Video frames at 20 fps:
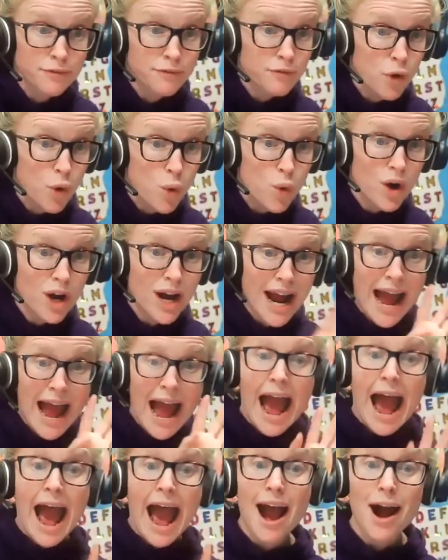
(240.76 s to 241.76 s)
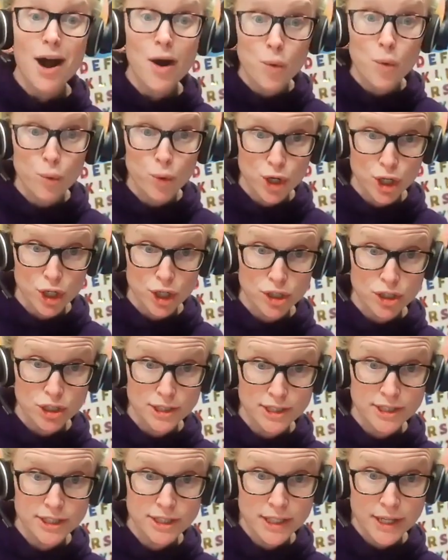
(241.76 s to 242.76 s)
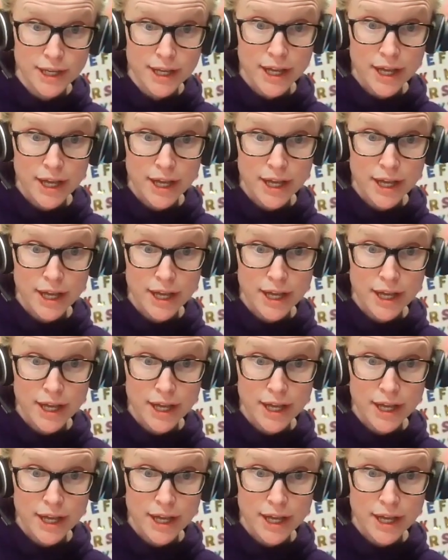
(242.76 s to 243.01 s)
4 hours.